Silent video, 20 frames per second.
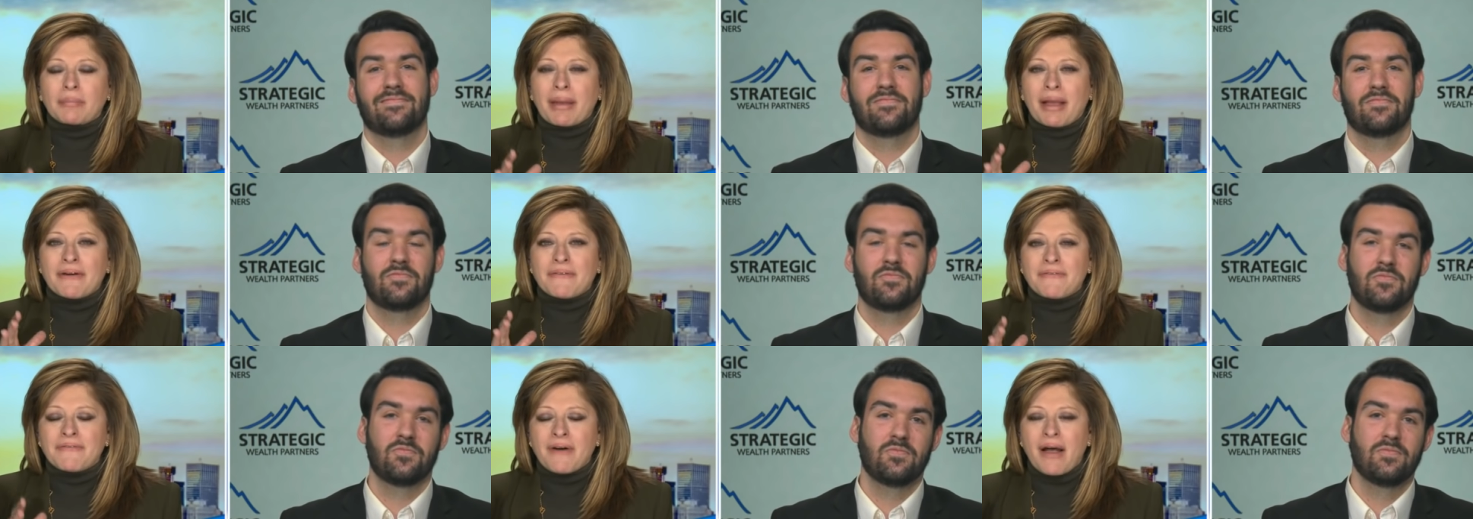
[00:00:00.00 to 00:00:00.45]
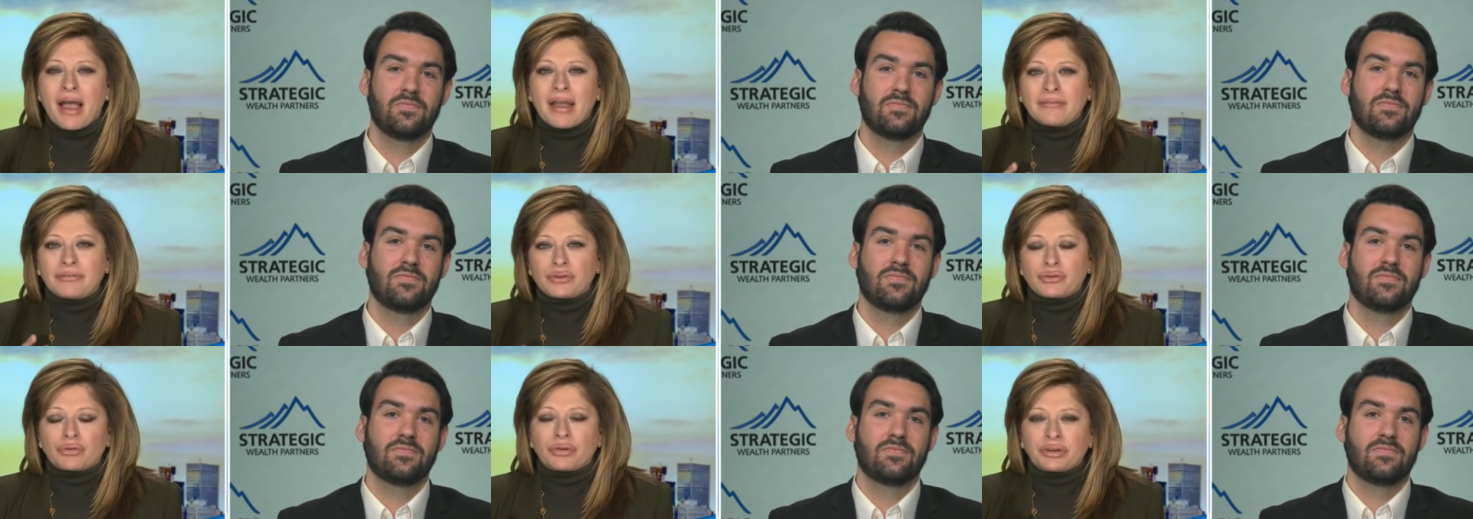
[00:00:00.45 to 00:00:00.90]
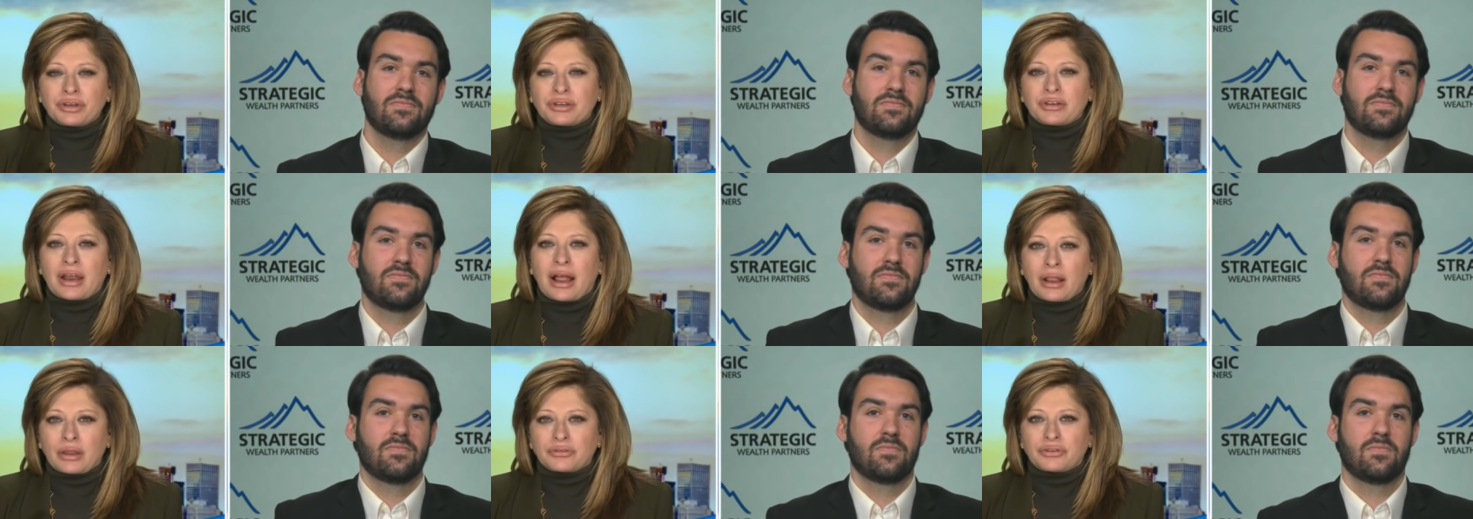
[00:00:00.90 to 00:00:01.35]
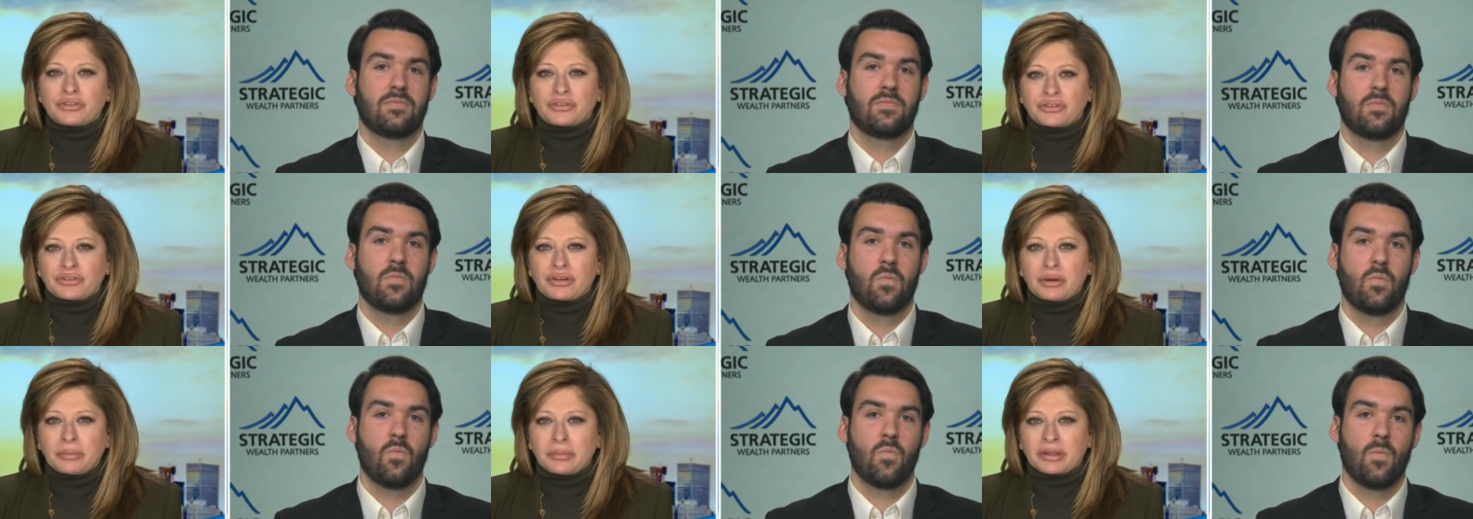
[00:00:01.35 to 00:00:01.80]
Speaker 1: about $5 trillion in
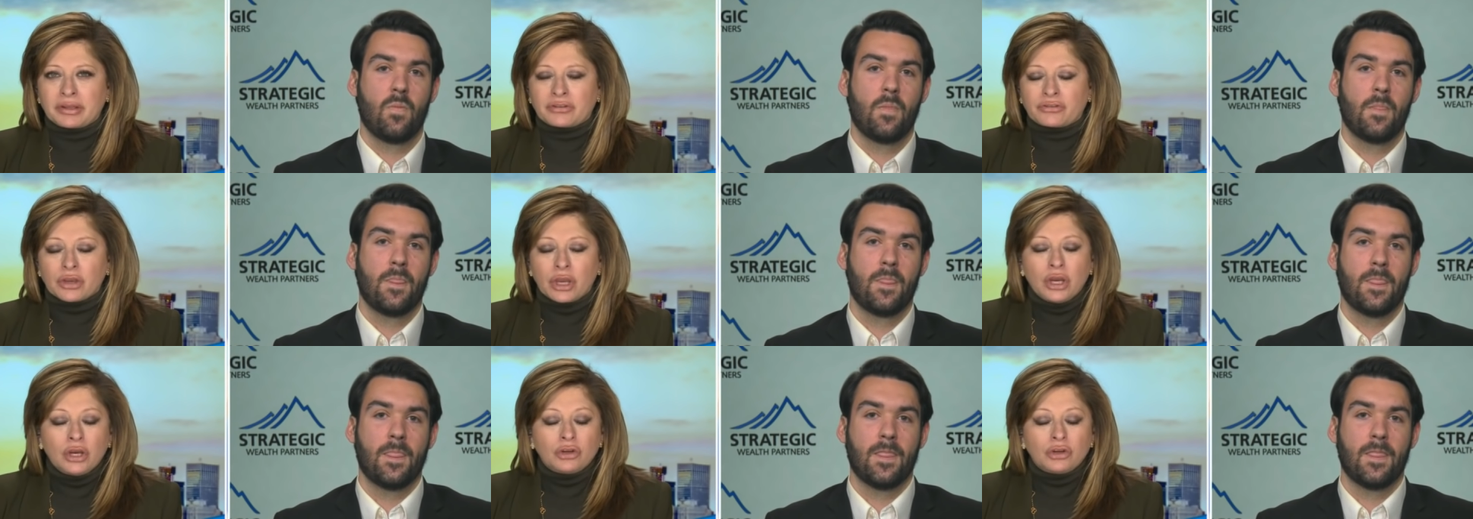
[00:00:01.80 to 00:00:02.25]
stimulus